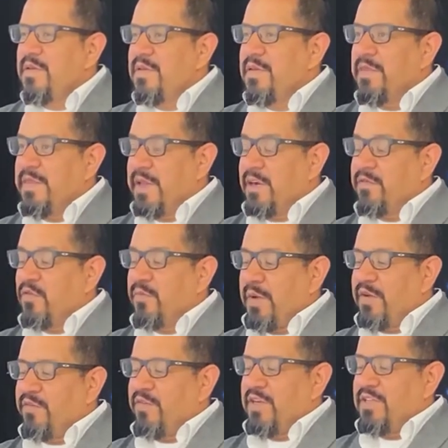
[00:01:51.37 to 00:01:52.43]
Therefore, my
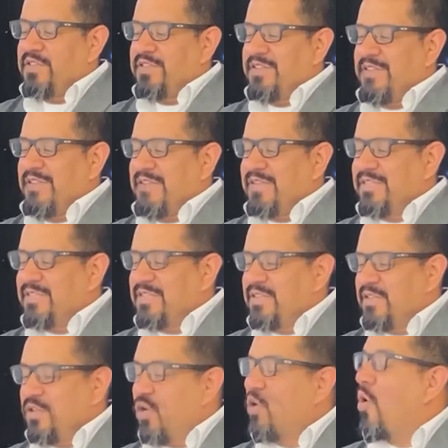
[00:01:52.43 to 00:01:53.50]
friends,
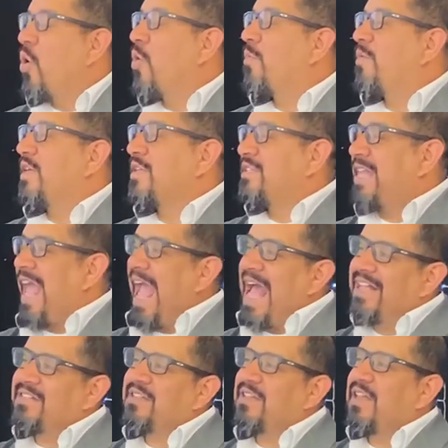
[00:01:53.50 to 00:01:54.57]
your hope is
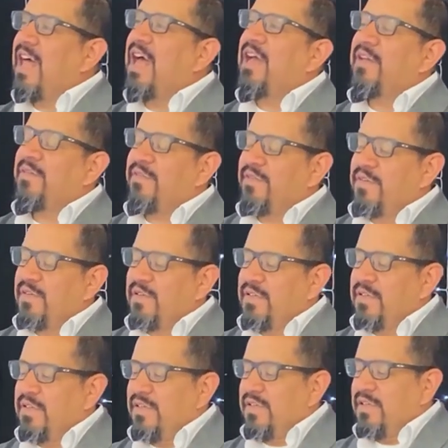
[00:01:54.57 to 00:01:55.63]
as alive
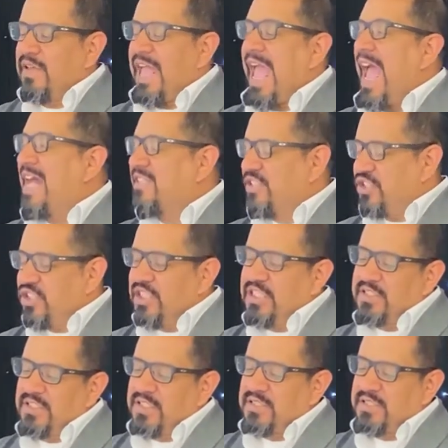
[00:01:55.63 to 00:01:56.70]
as
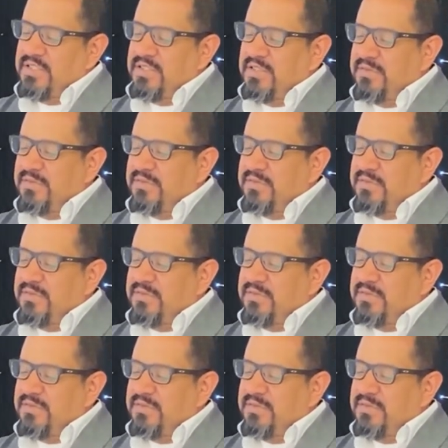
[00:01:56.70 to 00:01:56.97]
Jesus.